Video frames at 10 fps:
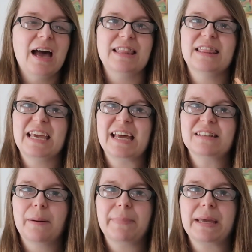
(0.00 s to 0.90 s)
And then they
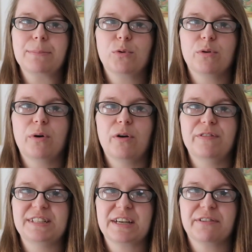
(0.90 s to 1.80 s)
end up being more of
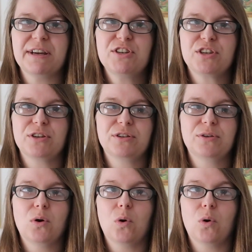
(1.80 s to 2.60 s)
a decoration